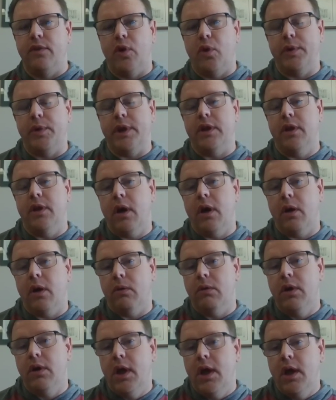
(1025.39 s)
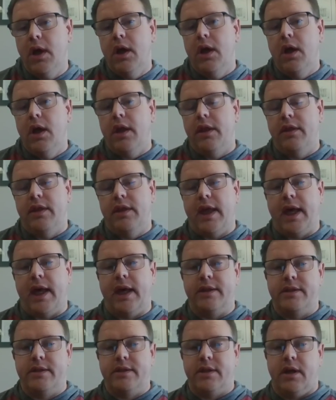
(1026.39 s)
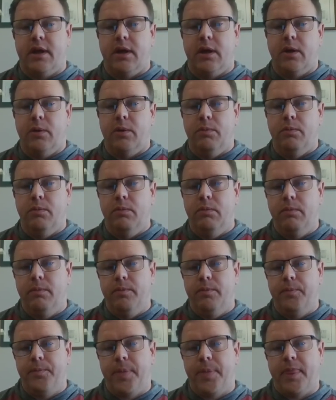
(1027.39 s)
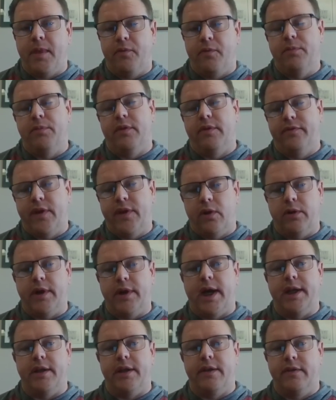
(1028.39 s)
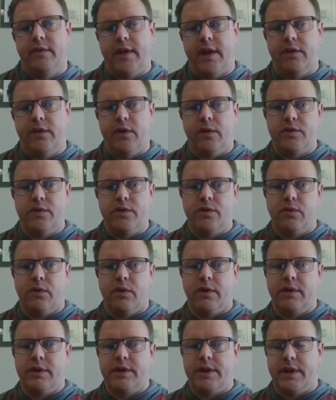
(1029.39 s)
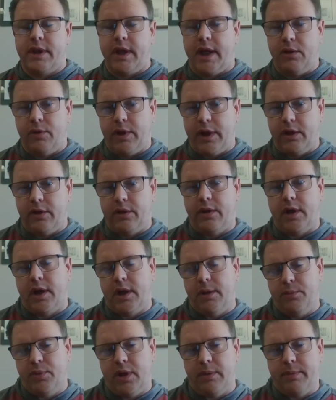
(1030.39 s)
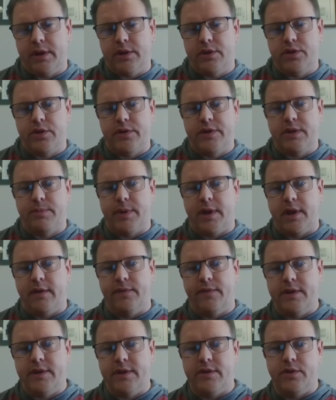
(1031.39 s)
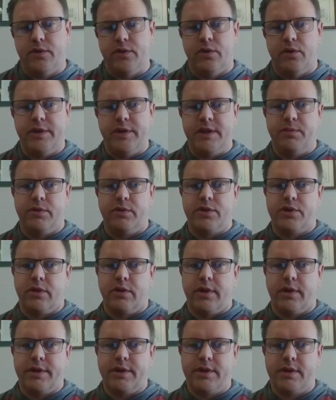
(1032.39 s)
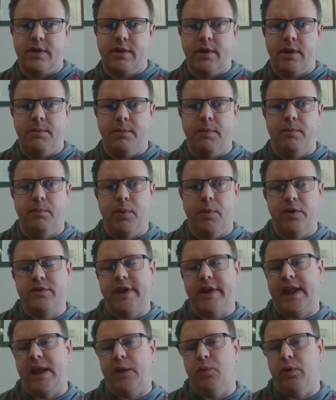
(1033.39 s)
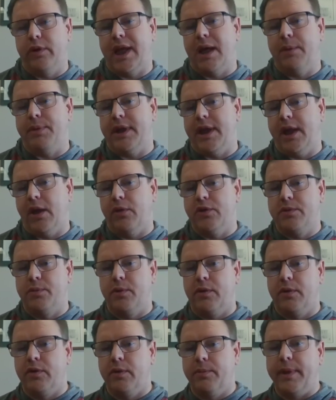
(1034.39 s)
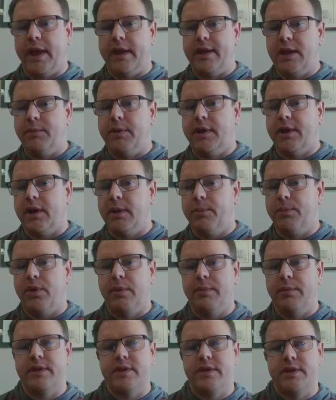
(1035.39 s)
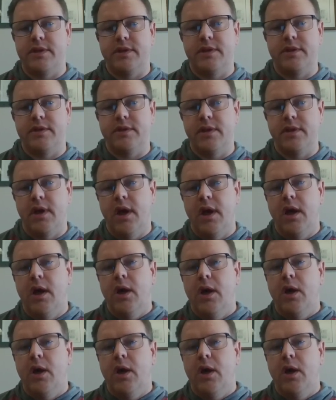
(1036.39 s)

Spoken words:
even though we know that from the federal guidance that those who are denied regular unemployment insurance benefits due to reasonable assurance most likely will not be eligible for pandemic unemployment assistance,